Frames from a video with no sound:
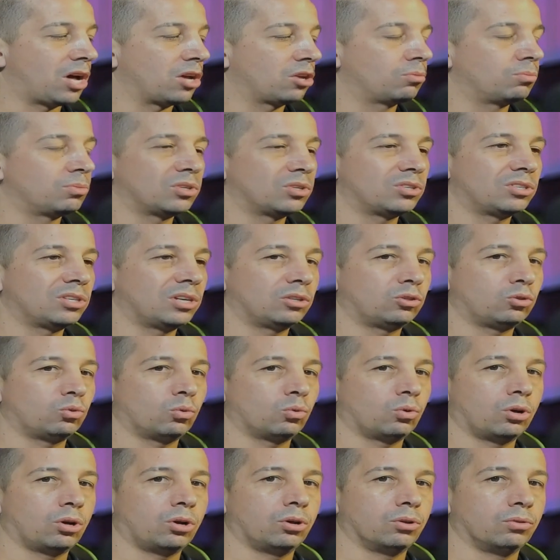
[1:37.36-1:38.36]
is set to
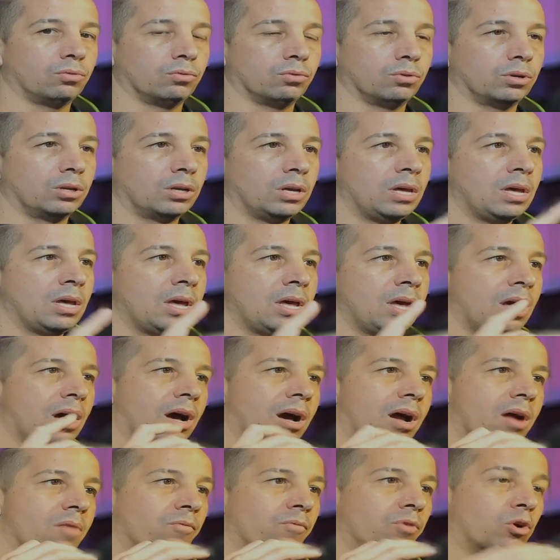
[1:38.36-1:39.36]
100.
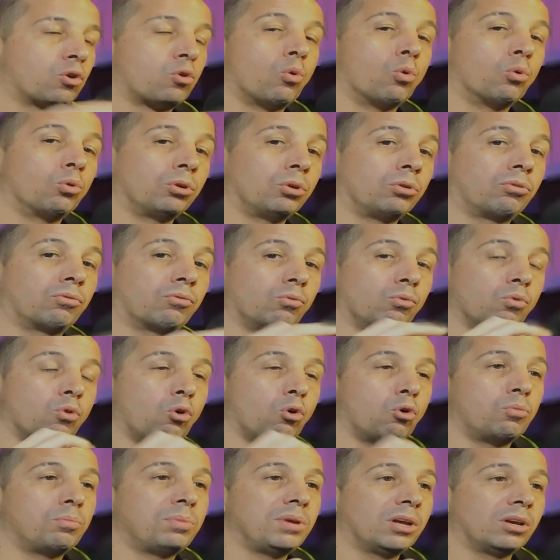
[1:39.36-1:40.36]
I'm recording through
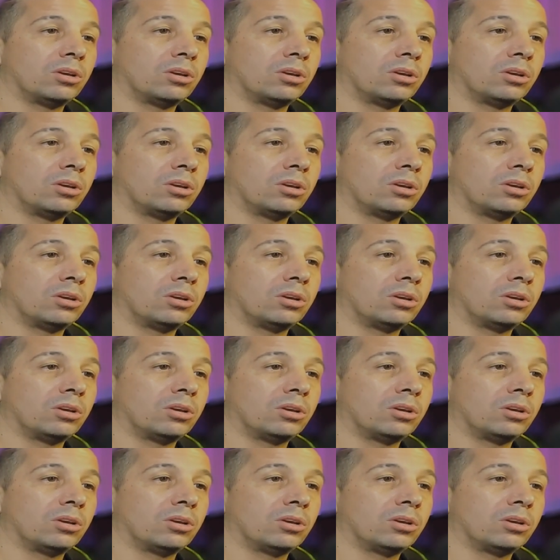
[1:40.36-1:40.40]
OBS